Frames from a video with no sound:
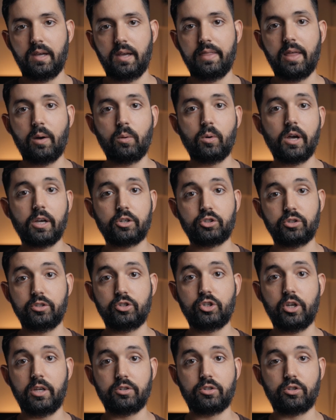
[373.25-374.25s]
and that will actually
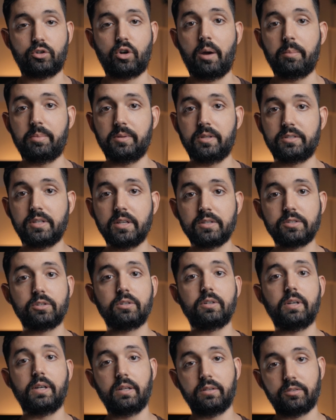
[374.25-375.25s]
change the crop of the
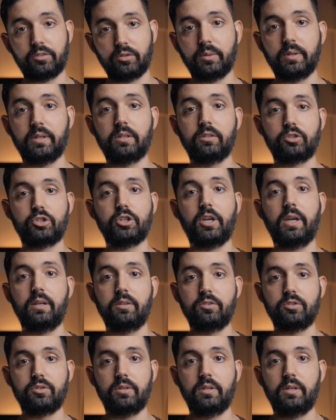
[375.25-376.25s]
sensor, and so it'll
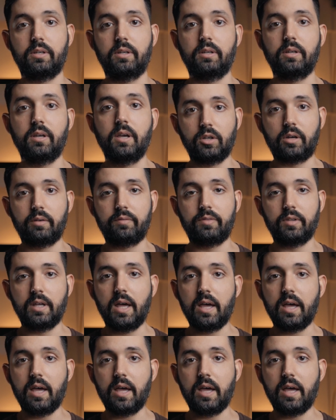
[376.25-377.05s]
change the look of the